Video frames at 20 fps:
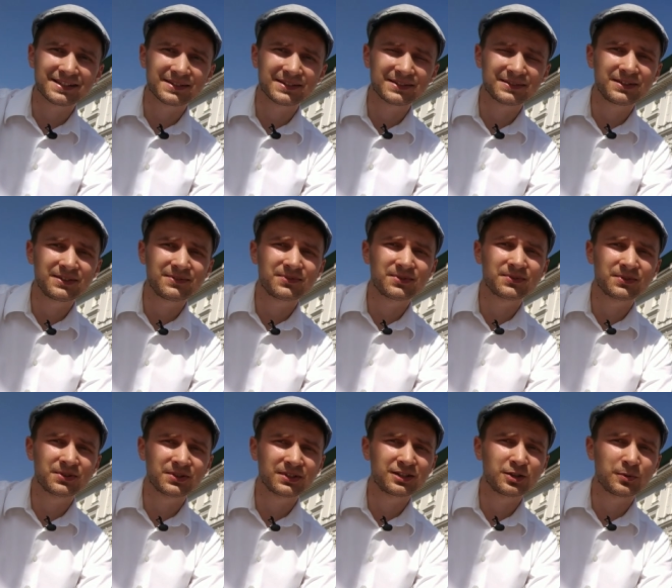So if
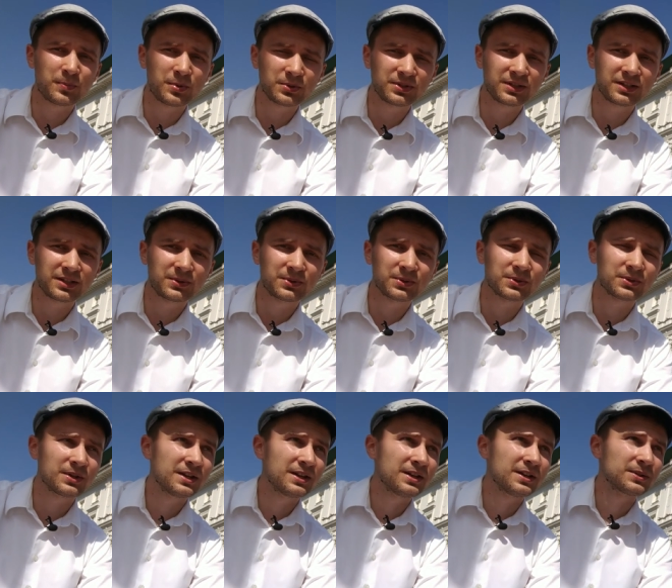you've got the opportunity
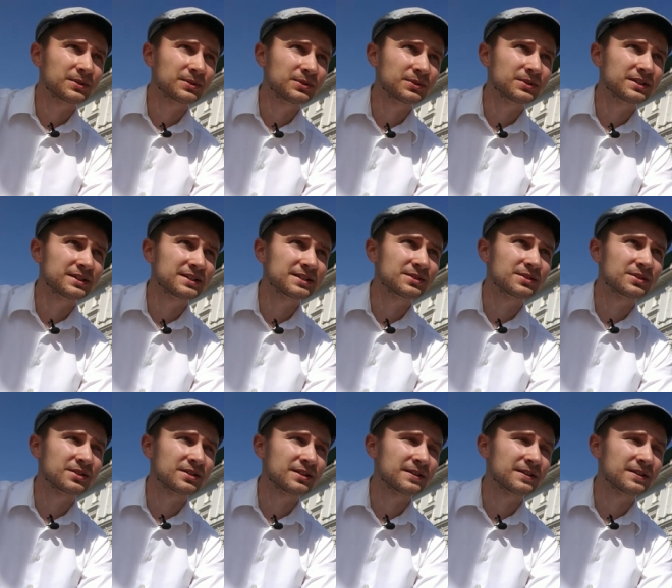to do this,